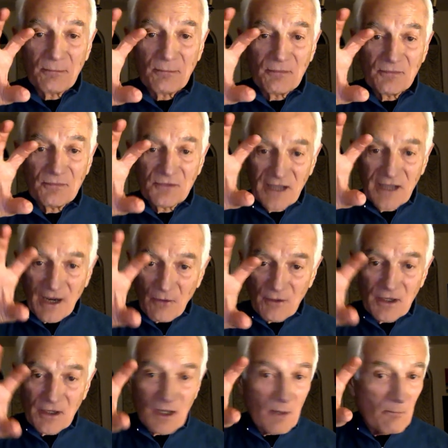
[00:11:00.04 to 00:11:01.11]
up the
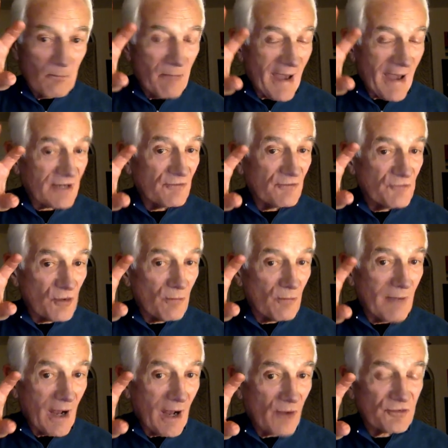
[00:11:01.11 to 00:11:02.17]
area in back of
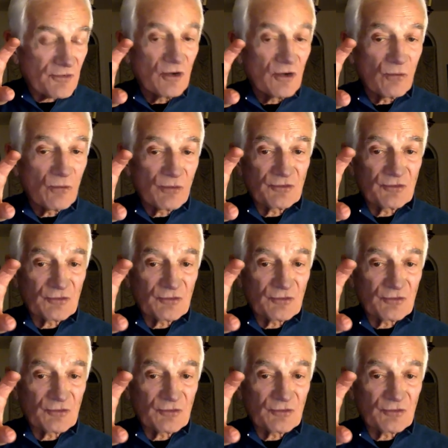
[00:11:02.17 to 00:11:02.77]
your mouth,